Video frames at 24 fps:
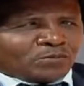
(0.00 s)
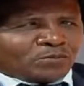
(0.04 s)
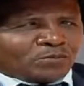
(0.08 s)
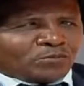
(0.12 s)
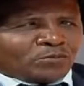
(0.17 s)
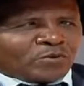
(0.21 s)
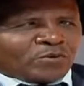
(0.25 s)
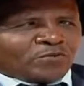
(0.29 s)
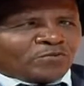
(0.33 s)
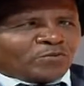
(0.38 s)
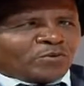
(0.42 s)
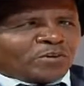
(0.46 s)

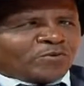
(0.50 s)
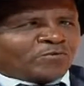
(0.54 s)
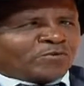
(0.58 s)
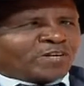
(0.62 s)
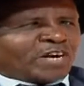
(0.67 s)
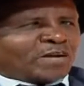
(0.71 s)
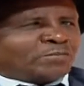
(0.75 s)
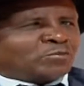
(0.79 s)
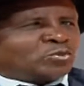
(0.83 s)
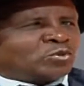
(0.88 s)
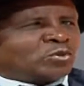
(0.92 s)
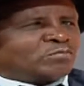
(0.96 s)
We've
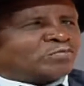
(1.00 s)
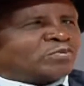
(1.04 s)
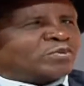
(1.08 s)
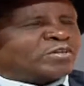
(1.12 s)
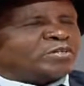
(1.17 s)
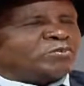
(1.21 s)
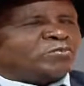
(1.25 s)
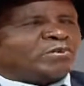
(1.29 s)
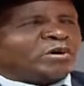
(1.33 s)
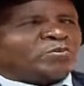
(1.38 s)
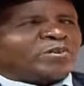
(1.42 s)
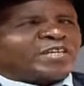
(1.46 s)
come to a
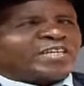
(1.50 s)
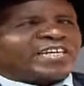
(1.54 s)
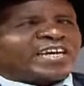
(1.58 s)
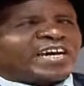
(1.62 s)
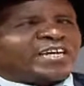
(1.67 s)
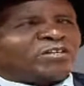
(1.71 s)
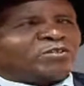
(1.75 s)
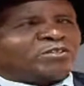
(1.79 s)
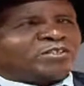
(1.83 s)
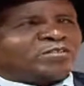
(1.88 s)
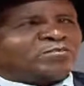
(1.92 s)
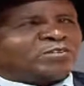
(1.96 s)
point where we
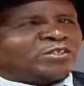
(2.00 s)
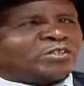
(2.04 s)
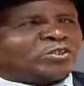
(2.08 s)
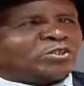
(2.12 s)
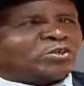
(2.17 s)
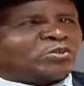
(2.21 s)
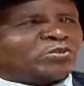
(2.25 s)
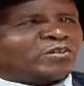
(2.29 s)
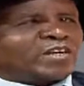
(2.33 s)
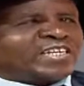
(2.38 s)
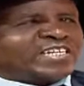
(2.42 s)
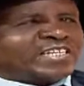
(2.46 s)
cannot even
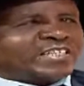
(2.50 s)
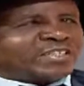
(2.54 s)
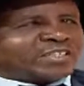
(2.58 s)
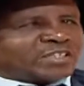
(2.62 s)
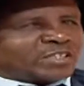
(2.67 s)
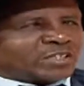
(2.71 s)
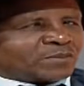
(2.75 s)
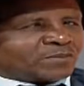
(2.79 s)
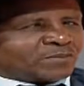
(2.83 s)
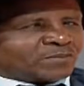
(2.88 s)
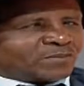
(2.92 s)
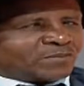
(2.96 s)
talk
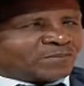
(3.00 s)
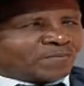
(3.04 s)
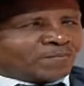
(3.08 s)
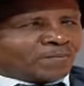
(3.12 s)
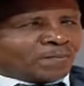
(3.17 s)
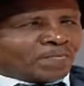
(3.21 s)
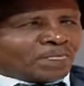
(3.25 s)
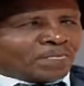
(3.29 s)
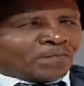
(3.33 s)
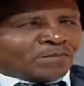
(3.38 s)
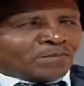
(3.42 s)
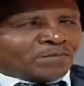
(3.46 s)
leadership
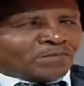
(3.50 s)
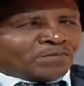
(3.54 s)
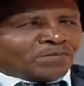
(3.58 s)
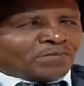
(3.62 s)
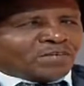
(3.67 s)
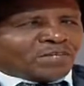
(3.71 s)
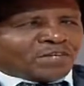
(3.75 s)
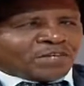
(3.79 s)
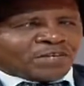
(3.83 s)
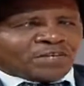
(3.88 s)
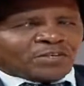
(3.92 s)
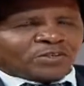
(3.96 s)

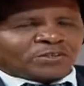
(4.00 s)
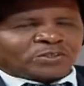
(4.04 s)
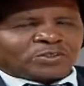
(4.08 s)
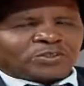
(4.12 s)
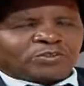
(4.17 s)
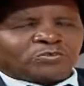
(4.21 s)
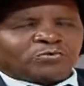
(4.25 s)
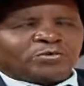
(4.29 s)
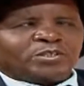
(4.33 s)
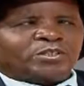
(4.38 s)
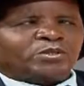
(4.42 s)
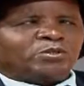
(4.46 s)

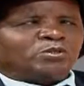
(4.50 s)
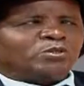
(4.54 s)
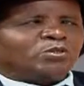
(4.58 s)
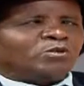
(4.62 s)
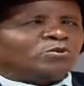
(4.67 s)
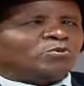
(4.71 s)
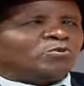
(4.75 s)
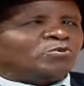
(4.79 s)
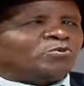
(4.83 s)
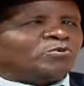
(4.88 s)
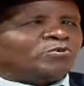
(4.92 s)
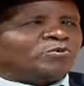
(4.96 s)
because we don't
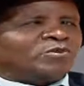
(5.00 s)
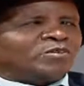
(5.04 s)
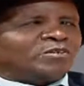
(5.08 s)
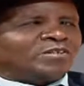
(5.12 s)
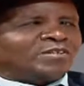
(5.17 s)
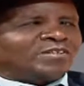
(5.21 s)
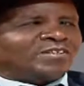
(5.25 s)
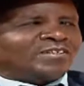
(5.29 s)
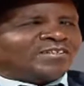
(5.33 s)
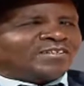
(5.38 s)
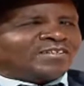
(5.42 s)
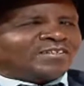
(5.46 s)
know who
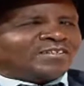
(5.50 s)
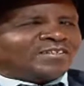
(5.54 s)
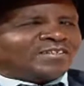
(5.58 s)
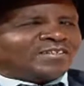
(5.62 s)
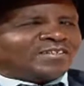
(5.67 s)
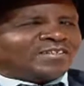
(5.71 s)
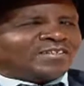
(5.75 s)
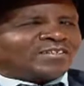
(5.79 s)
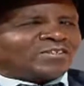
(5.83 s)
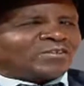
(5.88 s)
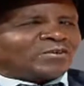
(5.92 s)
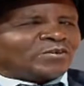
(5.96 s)

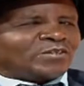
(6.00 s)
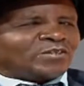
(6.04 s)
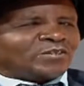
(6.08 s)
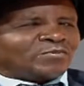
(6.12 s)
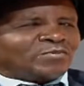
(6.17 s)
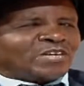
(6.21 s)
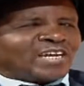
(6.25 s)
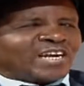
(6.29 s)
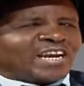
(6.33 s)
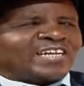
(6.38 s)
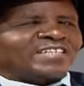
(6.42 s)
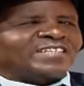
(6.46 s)
is going to
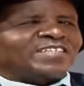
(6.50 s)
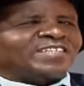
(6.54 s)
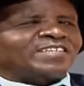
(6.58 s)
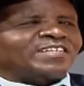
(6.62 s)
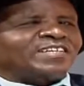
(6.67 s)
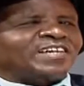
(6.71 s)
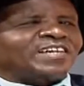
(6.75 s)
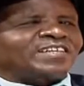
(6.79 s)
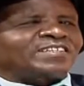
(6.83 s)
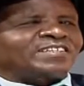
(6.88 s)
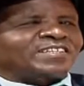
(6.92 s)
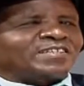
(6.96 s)
be elected
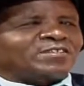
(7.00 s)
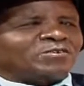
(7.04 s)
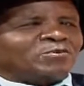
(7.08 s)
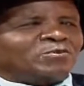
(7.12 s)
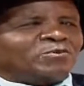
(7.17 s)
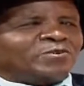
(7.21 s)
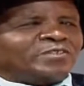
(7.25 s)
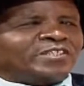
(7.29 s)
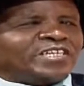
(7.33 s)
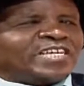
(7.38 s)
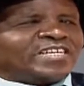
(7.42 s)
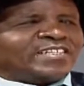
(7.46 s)
next and who
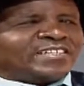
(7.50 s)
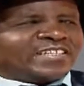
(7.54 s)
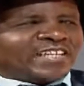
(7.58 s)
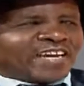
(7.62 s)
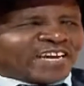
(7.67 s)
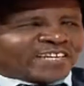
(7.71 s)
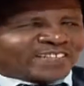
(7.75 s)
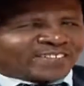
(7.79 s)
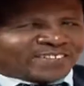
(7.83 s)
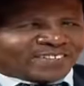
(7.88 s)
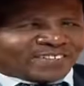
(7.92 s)
will eat next.